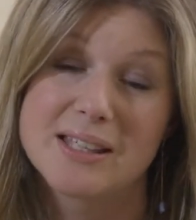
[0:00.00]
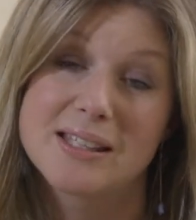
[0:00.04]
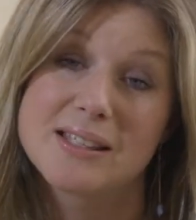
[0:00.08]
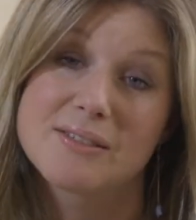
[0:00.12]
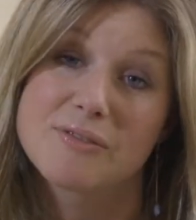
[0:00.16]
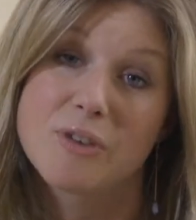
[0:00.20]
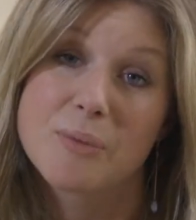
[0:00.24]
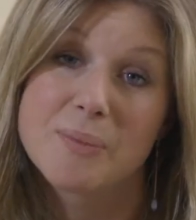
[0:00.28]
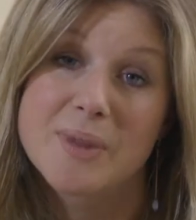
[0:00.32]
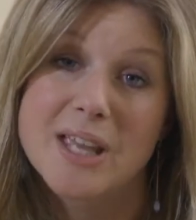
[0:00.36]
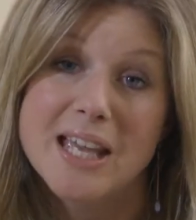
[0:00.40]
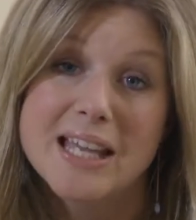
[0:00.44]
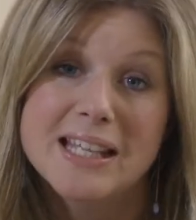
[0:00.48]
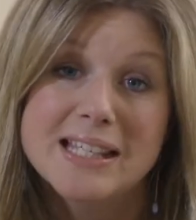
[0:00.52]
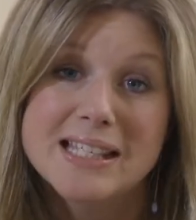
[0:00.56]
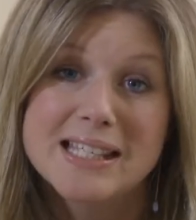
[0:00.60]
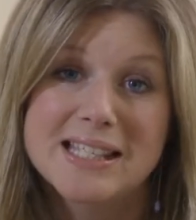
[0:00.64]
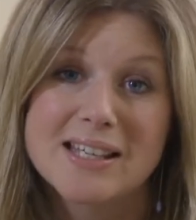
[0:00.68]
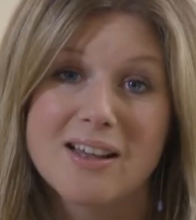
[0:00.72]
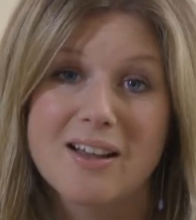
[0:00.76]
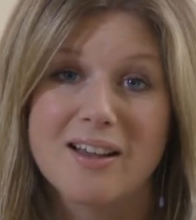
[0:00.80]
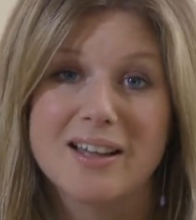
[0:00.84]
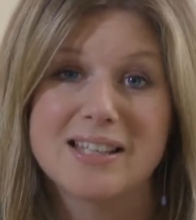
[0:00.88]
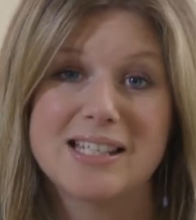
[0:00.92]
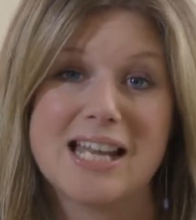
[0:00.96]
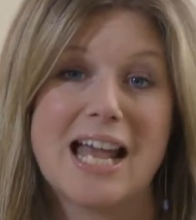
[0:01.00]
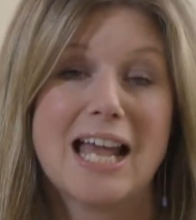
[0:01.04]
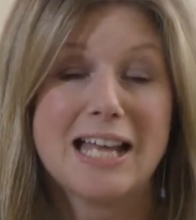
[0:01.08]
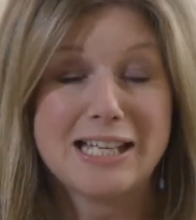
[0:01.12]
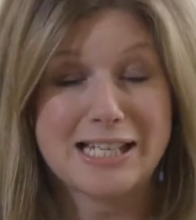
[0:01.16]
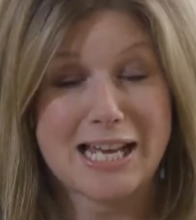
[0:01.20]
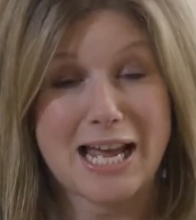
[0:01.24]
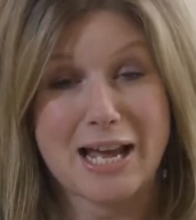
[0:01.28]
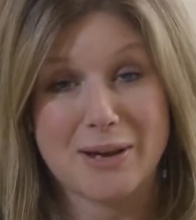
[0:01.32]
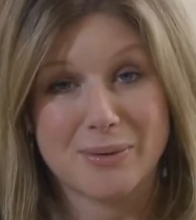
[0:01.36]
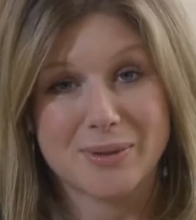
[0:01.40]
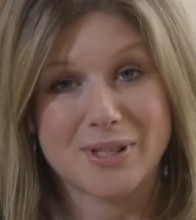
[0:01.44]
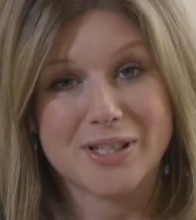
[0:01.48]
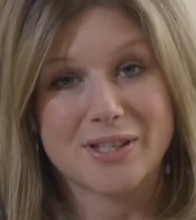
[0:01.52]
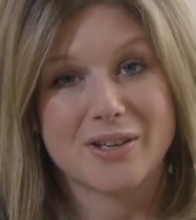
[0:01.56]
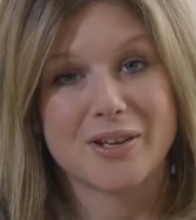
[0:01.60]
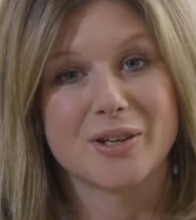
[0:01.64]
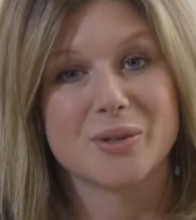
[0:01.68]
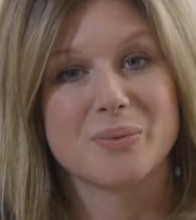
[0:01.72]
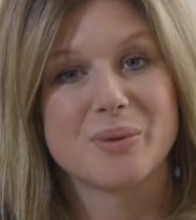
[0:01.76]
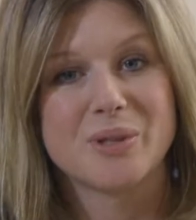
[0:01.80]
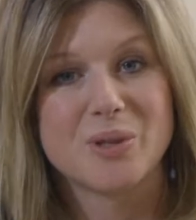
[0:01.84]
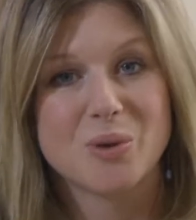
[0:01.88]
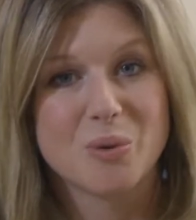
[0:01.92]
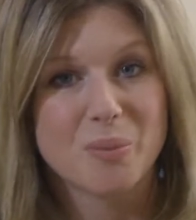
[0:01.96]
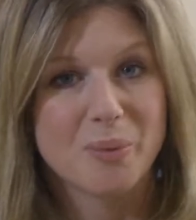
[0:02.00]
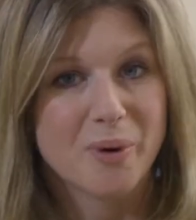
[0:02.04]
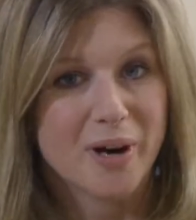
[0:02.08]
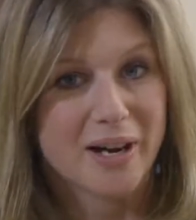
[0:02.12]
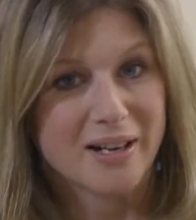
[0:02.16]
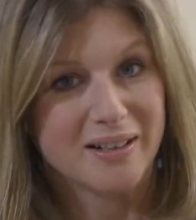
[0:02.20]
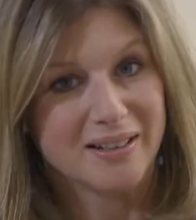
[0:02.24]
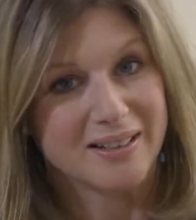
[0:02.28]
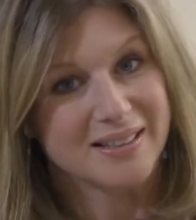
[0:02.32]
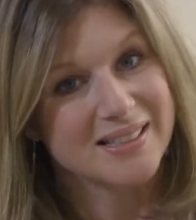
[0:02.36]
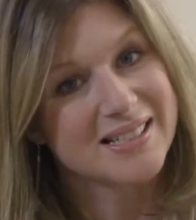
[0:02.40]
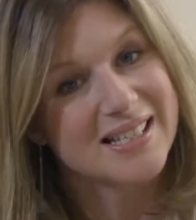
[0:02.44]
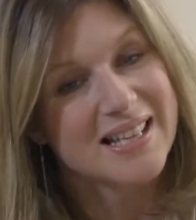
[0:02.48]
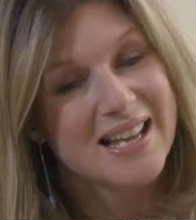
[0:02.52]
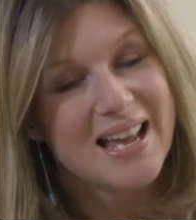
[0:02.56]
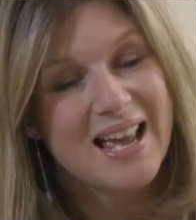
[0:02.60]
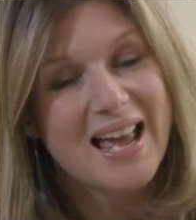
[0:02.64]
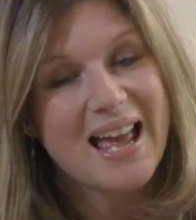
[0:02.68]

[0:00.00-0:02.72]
from the inside and outside when you're pregnant.